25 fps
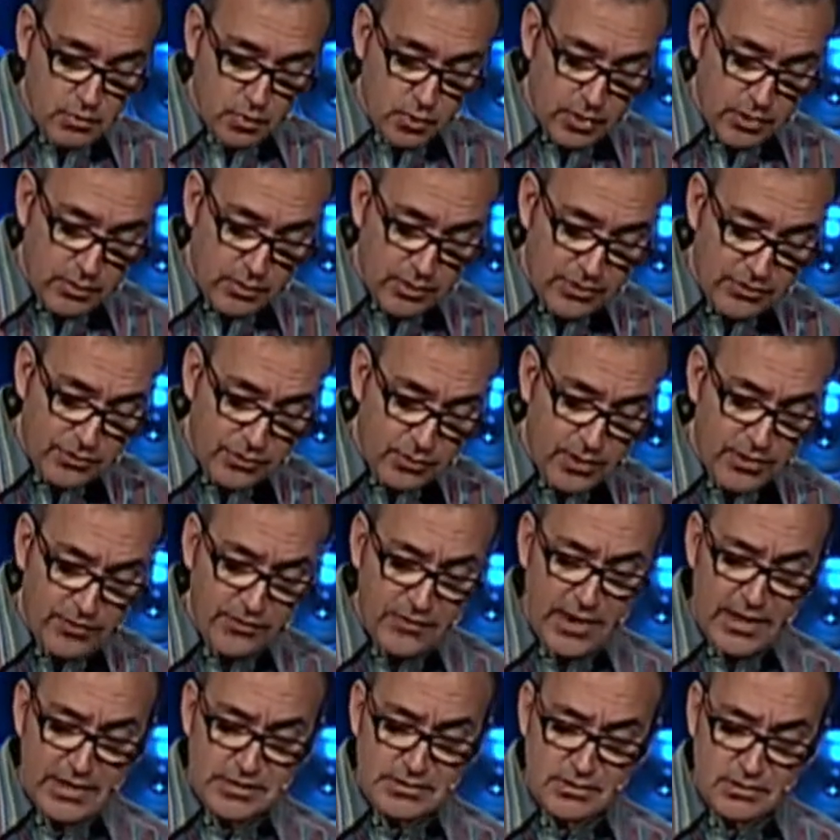we read
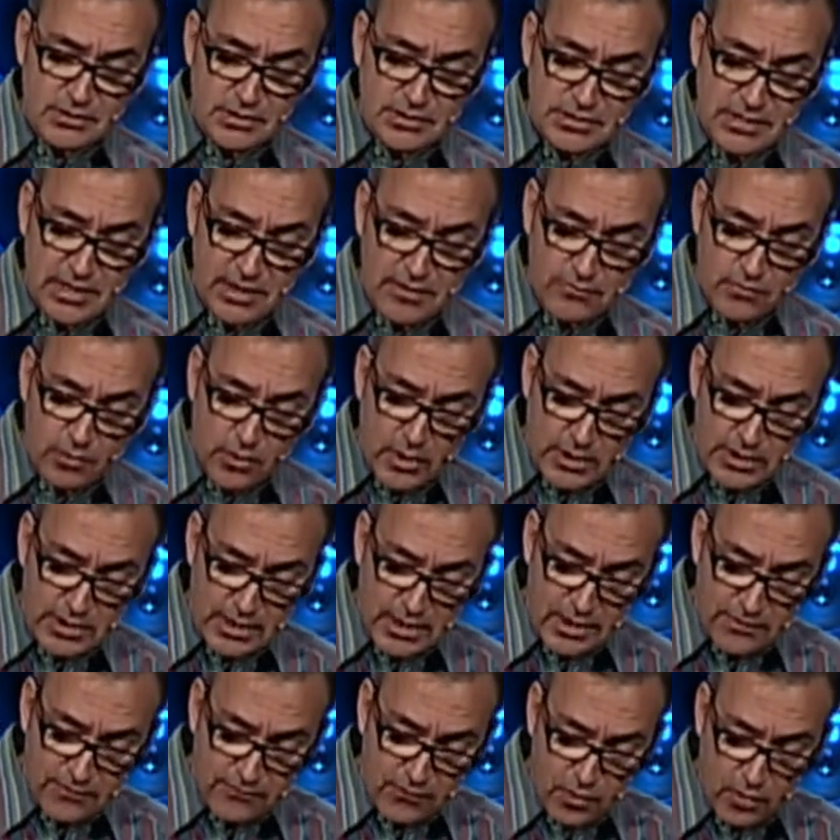3,000 are saved one
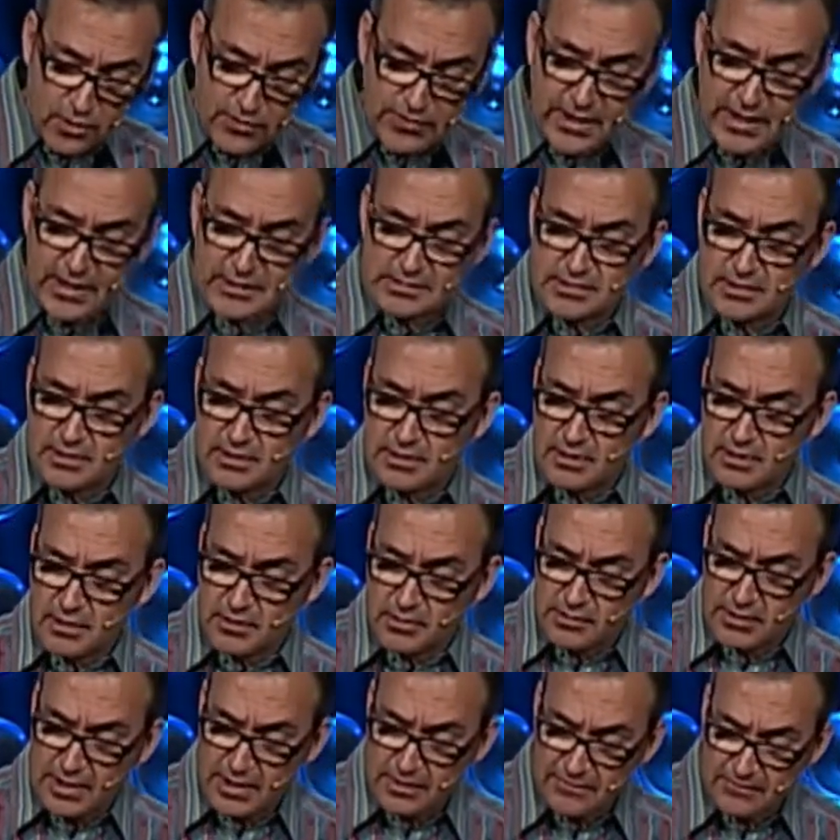day, 4,000
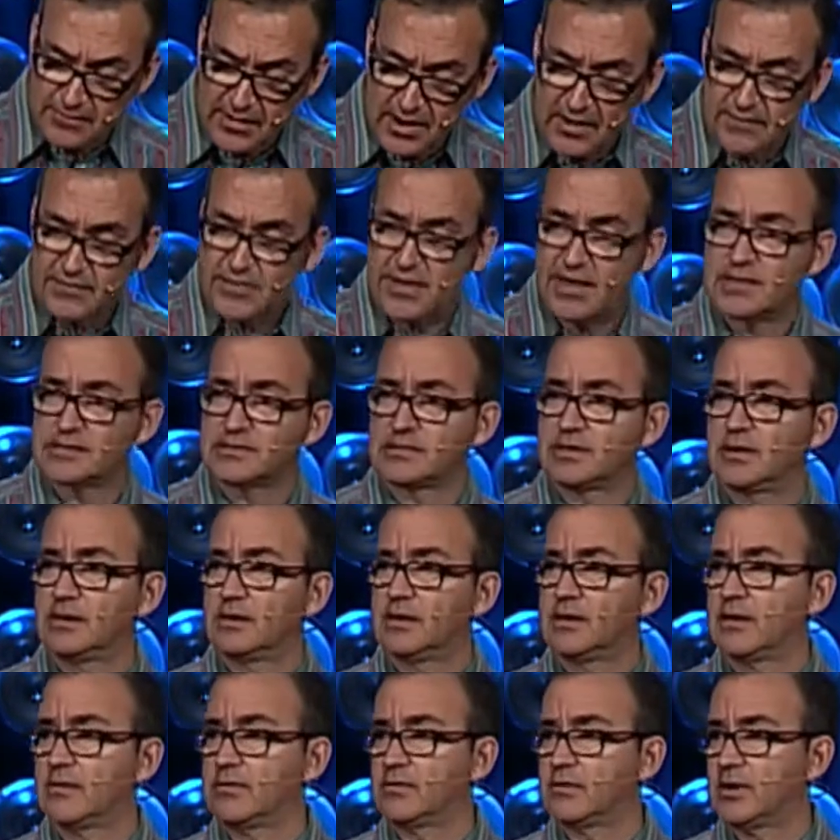another day, 5,000
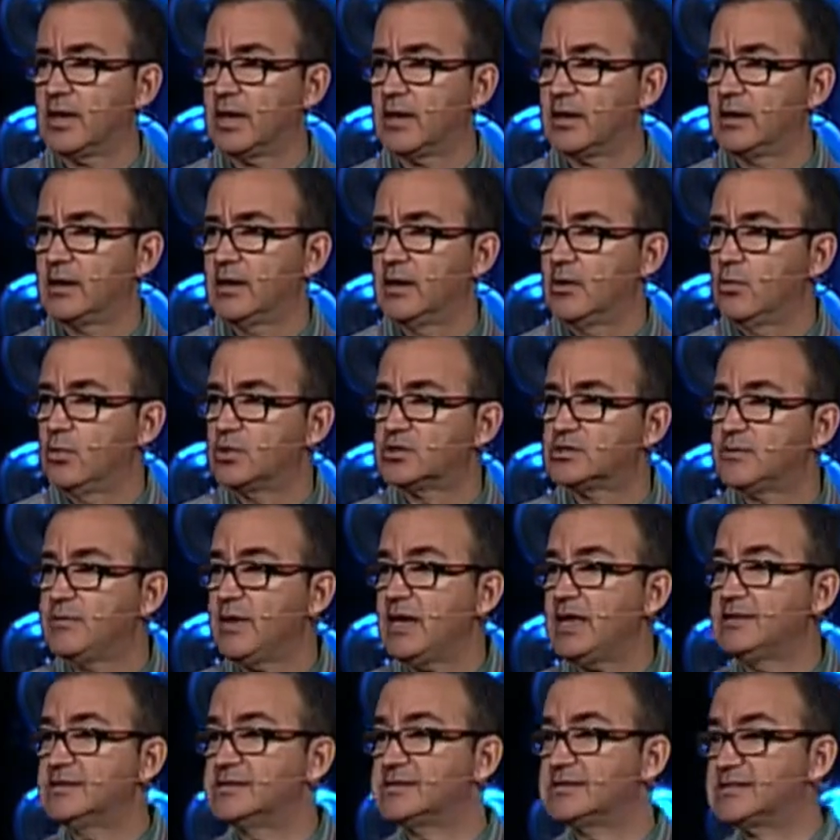another day, which
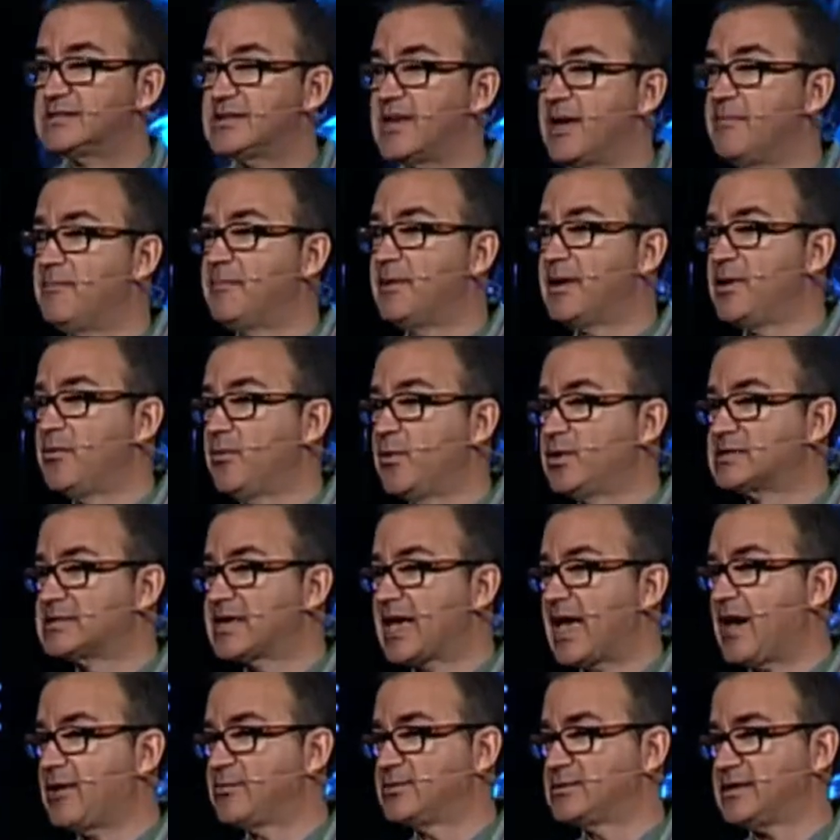means somebody was
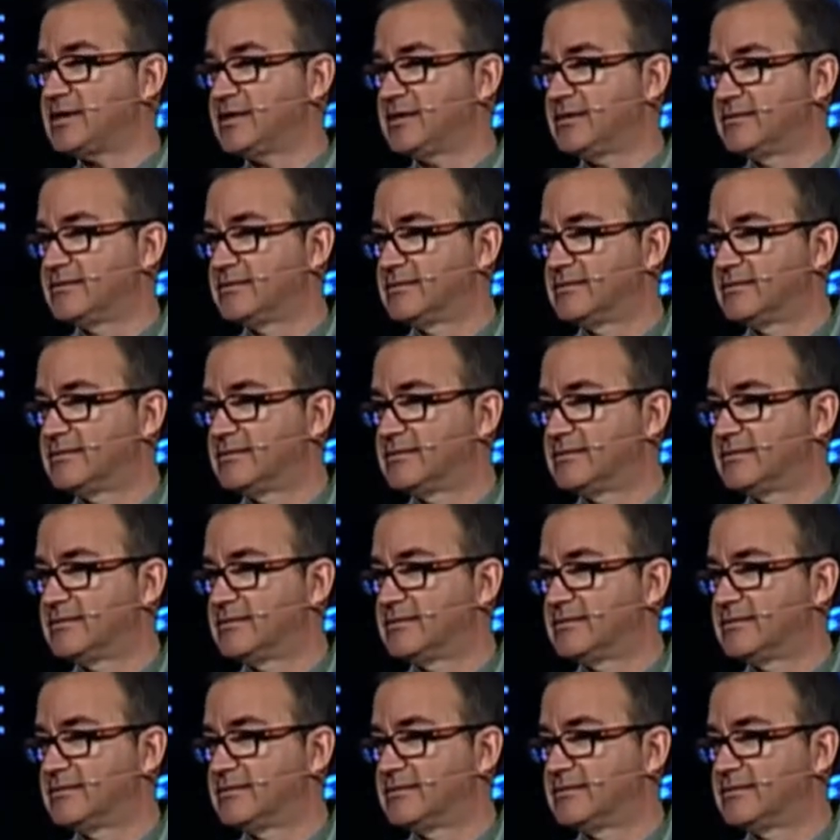counting.